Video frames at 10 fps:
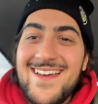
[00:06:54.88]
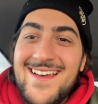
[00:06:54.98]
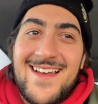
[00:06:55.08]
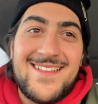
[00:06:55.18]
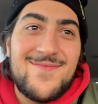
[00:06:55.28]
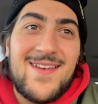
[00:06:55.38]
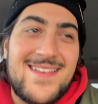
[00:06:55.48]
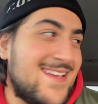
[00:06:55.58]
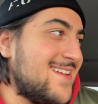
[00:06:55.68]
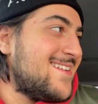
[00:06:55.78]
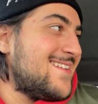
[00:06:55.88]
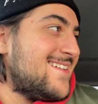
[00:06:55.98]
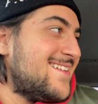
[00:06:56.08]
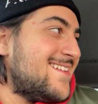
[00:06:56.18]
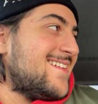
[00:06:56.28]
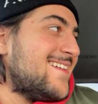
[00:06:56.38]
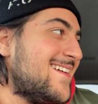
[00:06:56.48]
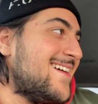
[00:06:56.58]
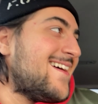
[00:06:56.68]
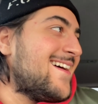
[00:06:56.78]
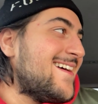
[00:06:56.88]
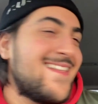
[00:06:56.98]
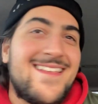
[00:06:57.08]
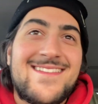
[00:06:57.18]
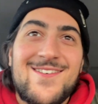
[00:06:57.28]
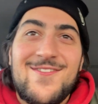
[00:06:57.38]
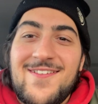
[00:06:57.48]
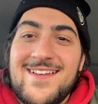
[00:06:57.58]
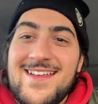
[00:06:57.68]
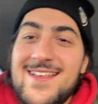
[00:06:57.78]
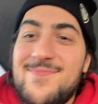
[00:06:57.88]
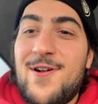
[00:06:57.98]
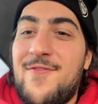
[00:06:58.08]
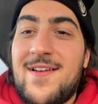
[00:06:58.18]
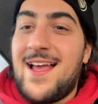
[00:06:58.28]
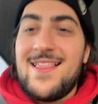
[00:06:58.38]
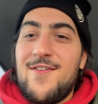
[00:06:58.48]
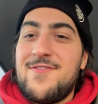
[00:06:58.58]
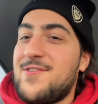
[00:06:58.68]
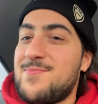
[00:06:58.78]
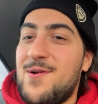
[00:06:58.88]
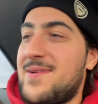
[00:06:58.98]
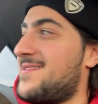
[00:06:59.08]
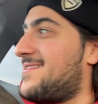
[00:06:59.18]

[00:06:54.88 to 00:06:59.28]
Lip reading: That's amazing. That's so funny. That's perfect. I love those moments.